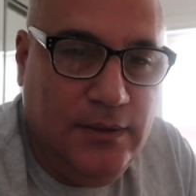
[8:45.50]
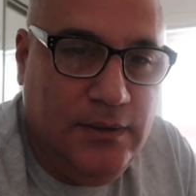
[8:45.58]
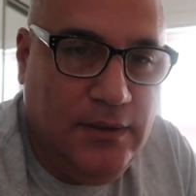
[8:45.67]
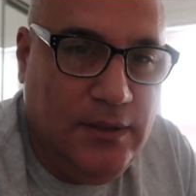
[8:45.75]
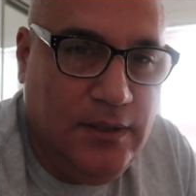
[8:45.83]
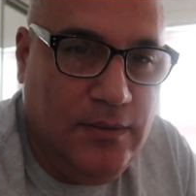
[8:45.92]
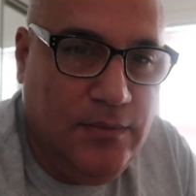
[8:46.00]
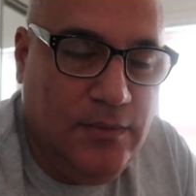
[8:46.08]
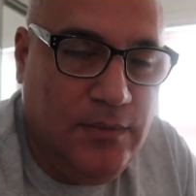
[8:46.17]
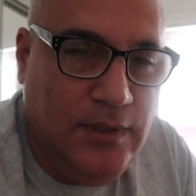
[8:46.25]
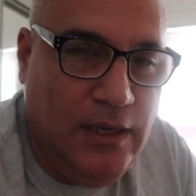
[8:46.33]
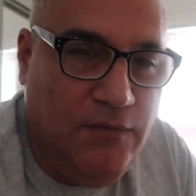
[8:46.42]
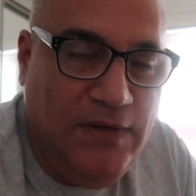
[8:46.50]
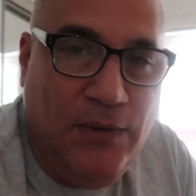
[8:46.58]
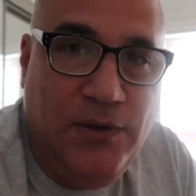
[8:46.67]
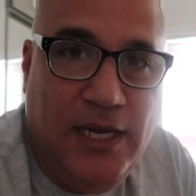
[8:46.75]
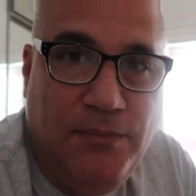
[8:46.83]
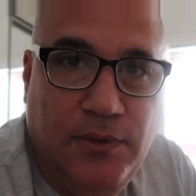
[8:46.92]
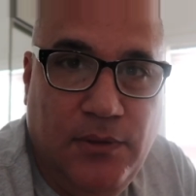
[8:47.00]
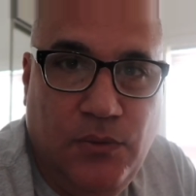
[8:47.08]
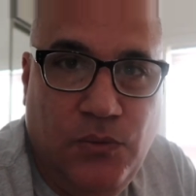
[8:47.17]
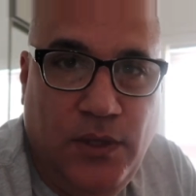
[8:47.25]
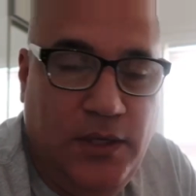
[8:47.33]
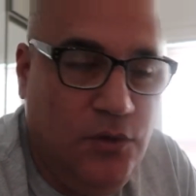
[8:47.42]
Now, if I went
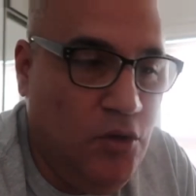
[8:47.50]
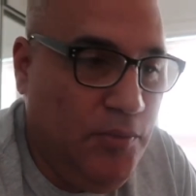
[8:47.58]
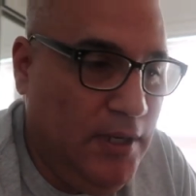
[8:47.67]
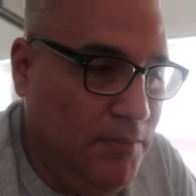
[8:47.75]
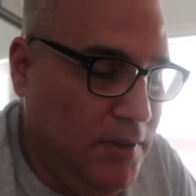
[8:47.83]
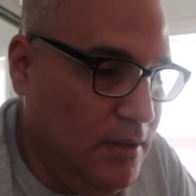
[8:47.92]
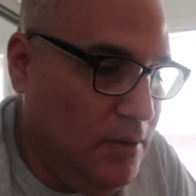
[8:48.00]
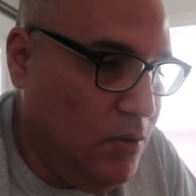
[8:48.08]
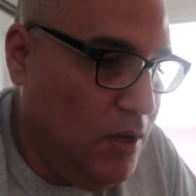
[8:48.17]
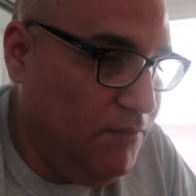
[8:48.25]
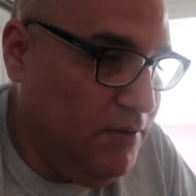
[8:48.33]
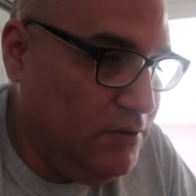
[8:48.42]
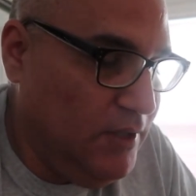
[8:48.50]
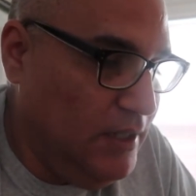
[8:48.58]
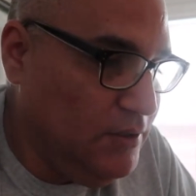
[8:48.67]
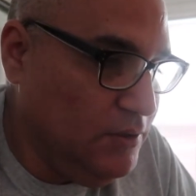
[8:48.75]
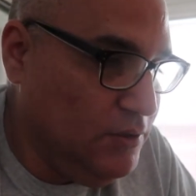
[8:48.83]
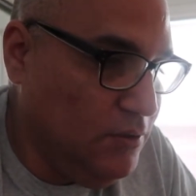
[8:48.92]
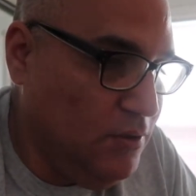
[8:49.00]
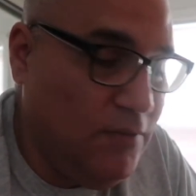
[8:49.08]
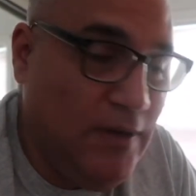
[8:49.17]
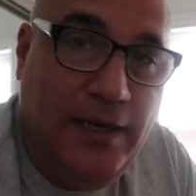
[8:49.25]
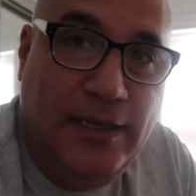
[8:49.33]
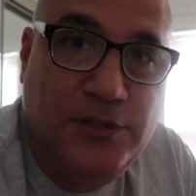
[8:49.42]
and opened up a water filtration store
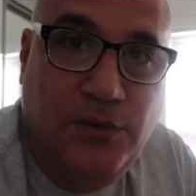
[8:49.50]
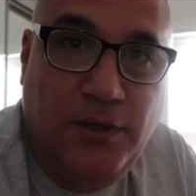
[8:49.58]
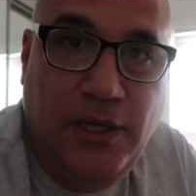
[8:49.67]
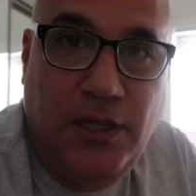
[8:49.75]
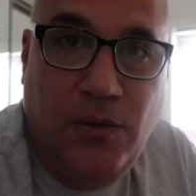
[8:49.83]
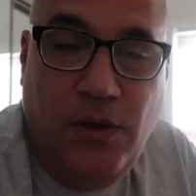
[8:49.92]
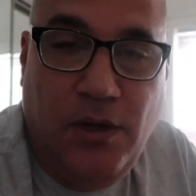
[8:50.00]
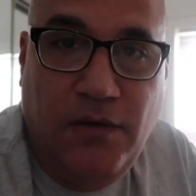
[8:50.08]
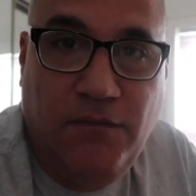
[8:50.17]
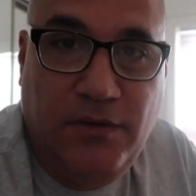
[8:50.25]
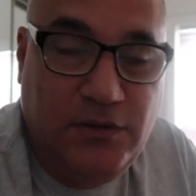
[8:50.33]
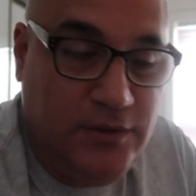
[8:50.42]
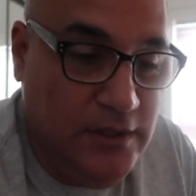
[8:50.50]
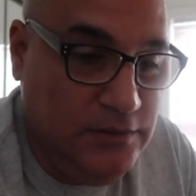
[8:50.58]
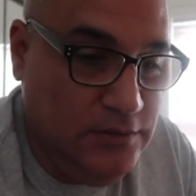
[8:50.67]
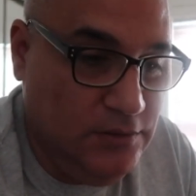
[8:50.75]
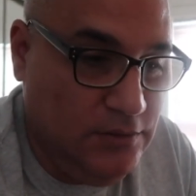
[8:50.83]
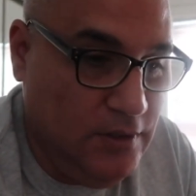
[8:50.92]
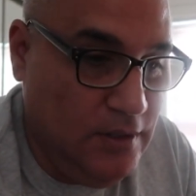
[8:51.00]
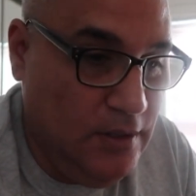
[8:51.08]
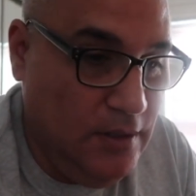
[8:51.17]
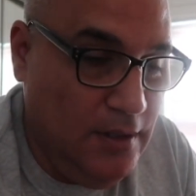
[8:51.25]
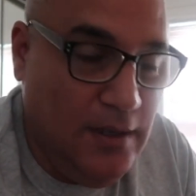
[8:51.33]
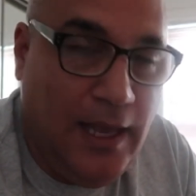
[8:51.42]
right next to another water filtration store,
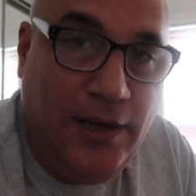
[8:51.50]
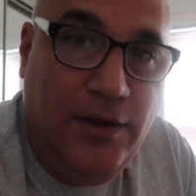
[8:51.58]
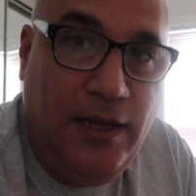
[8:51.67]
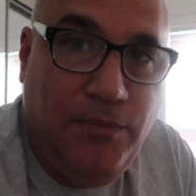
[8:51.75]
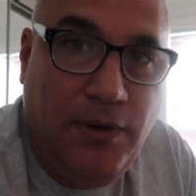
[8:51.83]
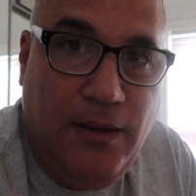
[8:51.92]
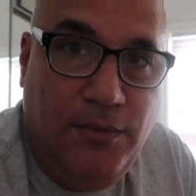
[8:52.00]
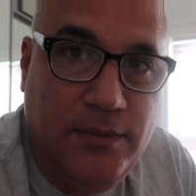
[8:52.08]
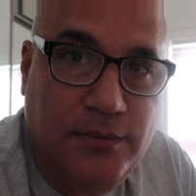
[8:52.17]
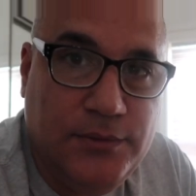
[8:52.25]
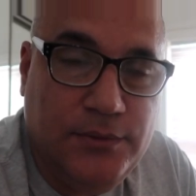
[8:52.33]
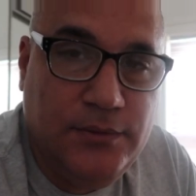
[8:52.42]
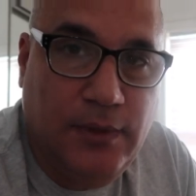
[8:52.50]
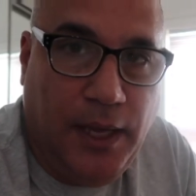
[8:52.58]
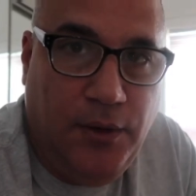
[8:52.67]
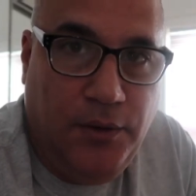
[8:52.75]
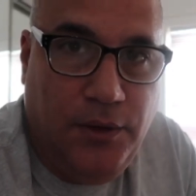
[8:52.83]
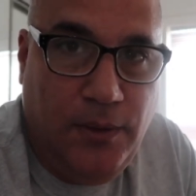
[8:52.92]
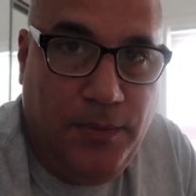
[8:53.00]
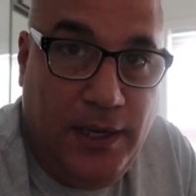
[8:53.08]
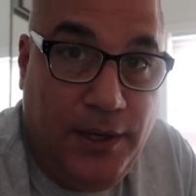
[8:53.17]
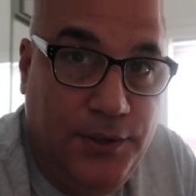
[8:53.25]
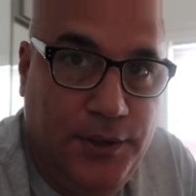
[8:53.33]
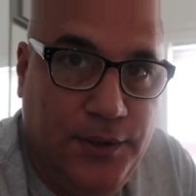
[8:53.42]
I could have problems. I don't know.
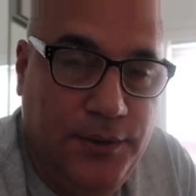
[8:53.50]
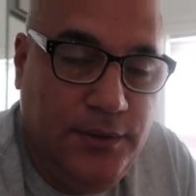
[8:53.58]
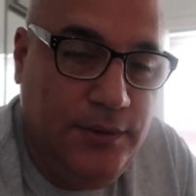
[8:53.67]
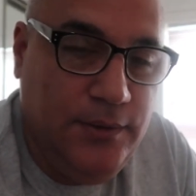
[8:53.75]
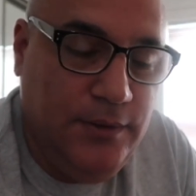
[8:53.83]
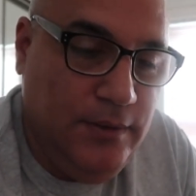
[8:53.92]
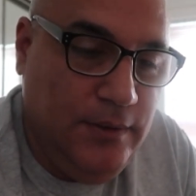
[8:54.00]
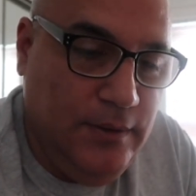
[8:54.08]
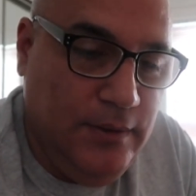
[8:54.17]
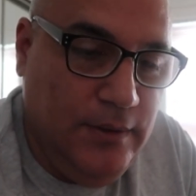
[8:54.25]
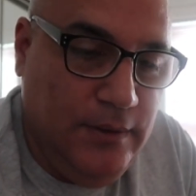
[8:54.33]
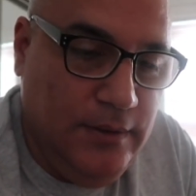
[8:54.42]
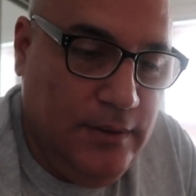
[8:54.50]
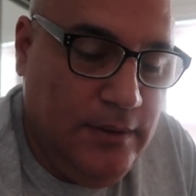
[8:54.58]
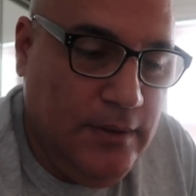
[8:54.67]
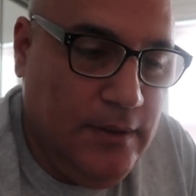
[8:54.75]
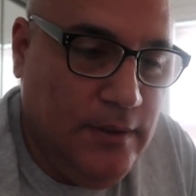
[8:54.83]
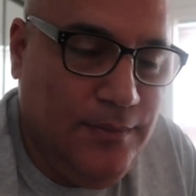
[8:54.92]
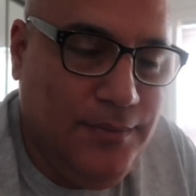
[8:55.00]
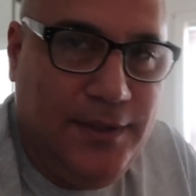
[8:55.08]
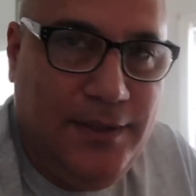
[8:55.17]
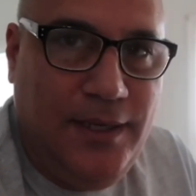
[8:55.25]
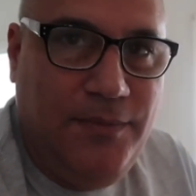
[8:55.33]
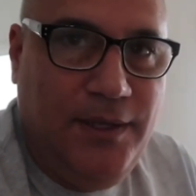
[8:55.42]
I could. But
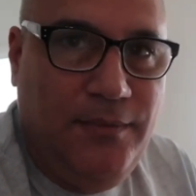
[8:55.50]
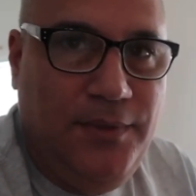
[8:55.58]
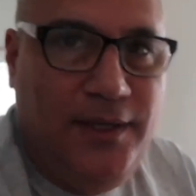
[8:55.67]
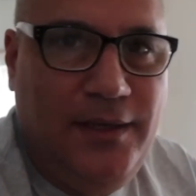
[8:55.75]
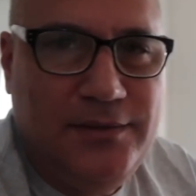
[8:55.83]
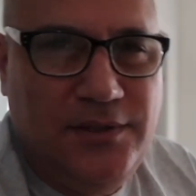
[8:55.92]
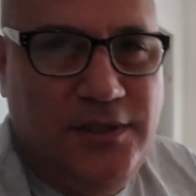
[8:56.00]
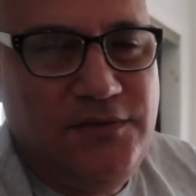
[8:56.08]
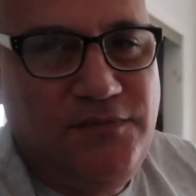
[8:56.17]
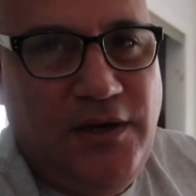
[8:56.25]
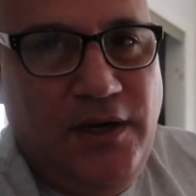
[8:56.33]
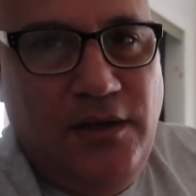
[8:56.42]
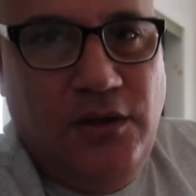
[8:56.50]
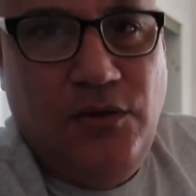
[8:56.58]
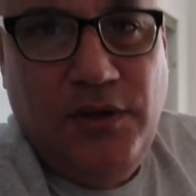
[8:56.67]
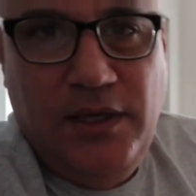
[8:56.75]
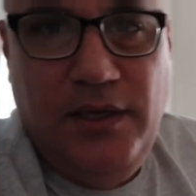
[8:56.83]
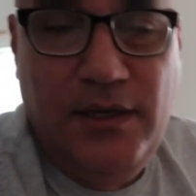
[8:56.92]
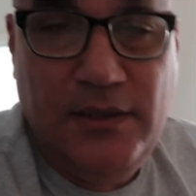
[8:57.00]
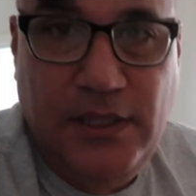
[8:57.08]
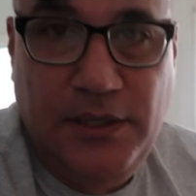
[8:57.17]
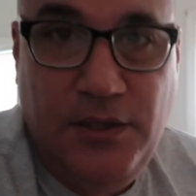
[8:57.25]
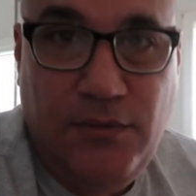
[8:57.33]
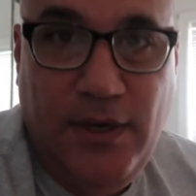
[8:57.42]
the Airbnb, it's very low key and it's
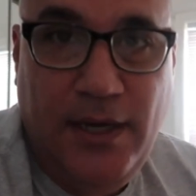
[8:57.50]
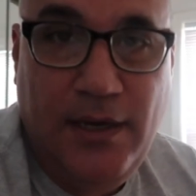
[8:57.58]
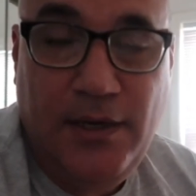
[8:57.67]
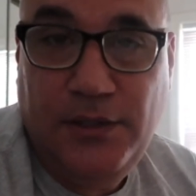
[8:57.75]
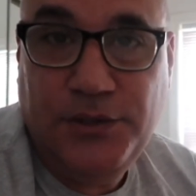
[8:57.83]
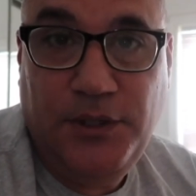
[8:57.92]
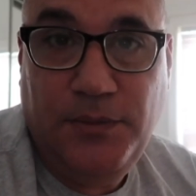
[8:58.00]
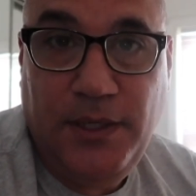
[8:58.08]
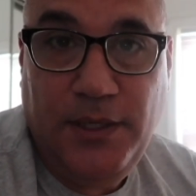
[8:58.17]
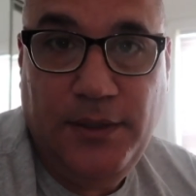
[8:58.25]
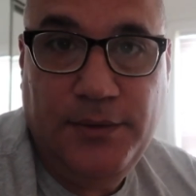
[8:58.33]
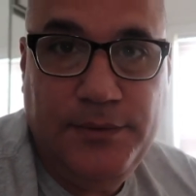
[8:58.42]
under the radar and it's good money.